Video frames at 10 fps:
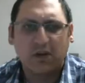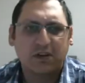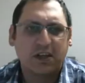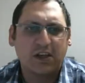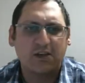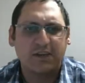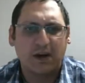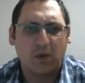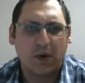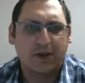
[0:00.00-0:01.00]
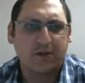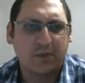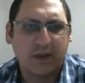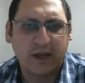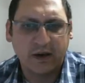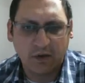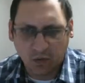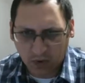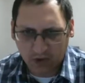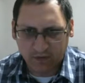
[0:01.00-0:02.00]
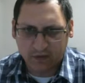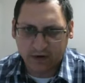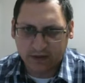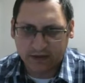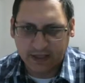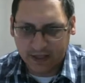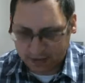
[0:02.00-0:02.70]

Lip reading: it's going to use that Razor Blade or whatever it is that